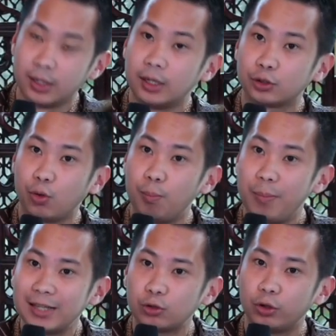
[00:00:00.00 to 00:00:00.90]
So
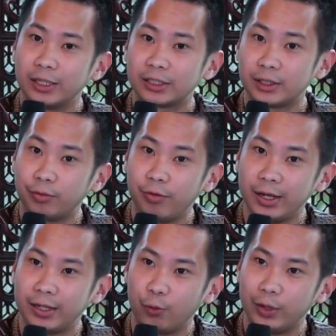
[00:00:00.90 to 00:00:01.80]
based on the survey
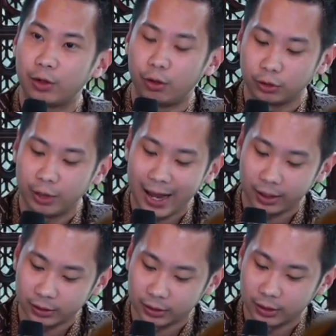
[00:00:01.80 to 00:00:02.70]
that we conduct,